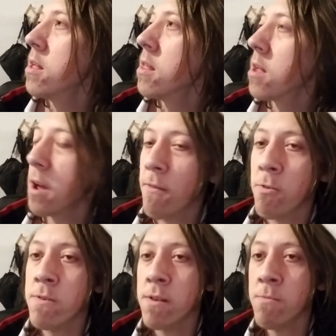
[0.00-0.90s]
I have a
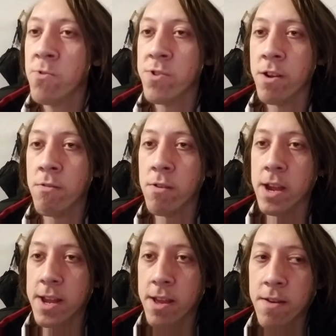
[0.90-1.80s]
reasonable general
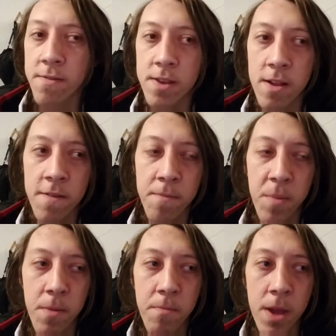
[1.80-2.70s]
idea of stuff,
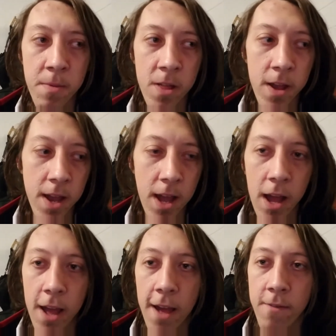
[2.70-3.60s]
but maybe like I
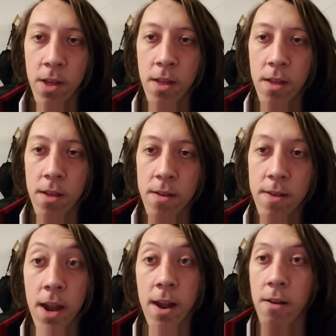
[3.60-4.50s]
haven't
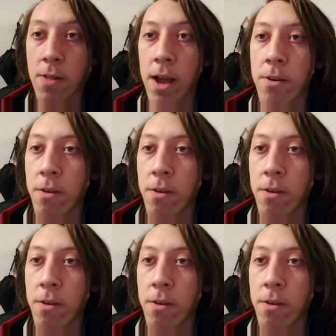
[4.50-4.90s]
said it out loud or